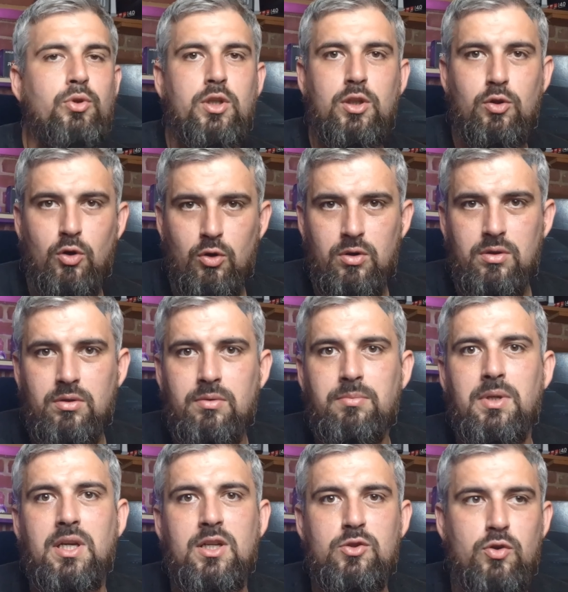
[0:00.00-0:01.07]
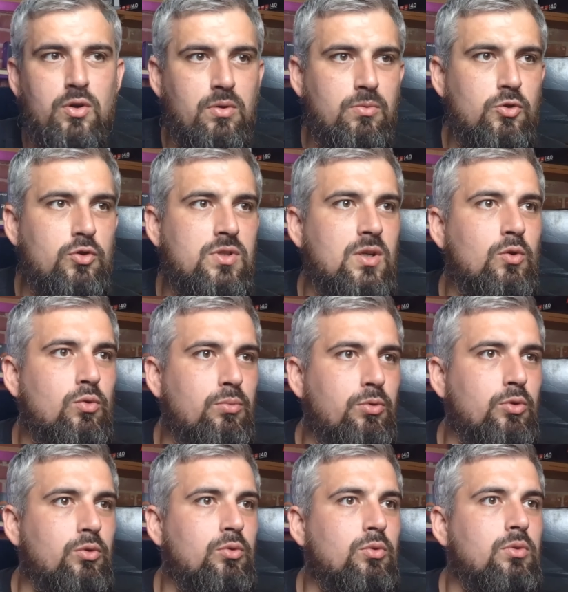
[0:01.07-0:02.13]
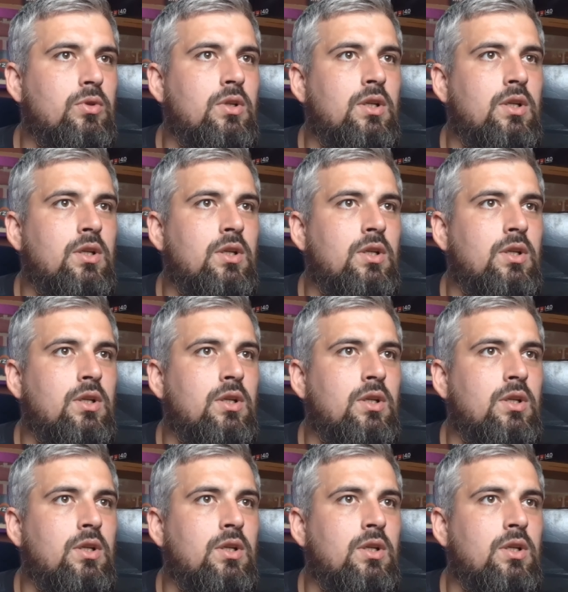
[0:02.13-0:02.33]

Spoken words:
put it on because you're using Ubuntu.